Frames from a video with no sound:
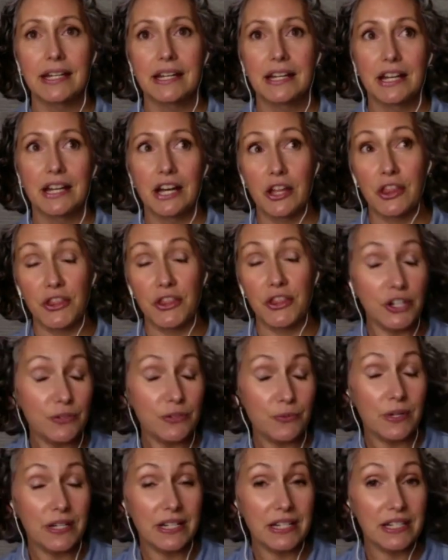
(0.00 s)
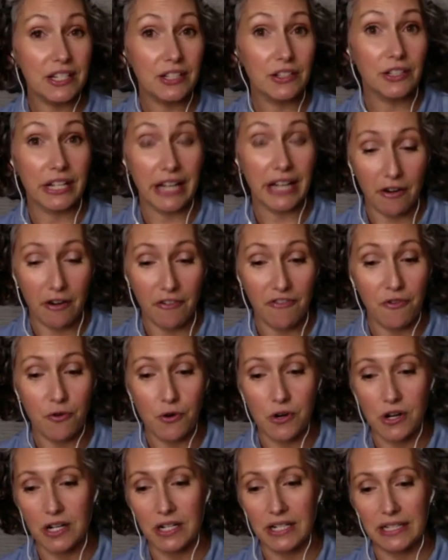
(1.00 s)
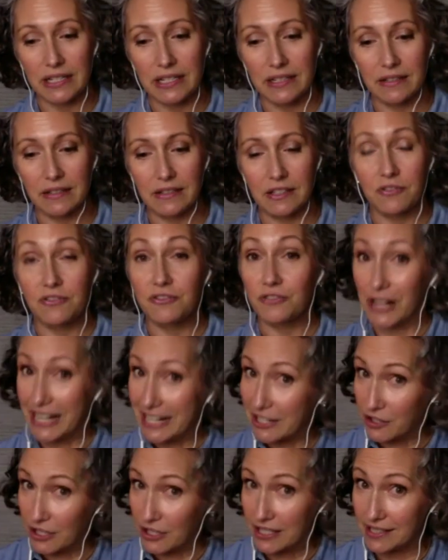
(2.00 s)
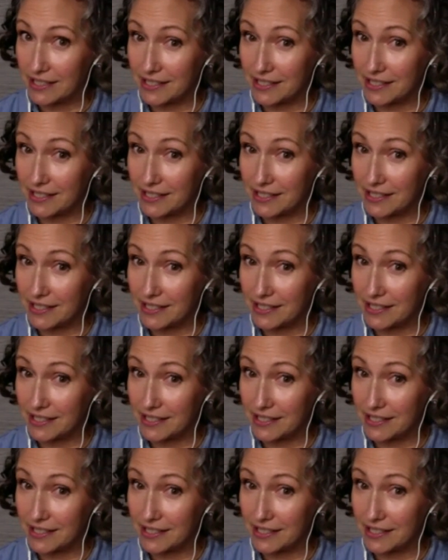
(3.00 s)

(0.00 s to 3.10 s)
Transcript: A third one to look out for is fragrance.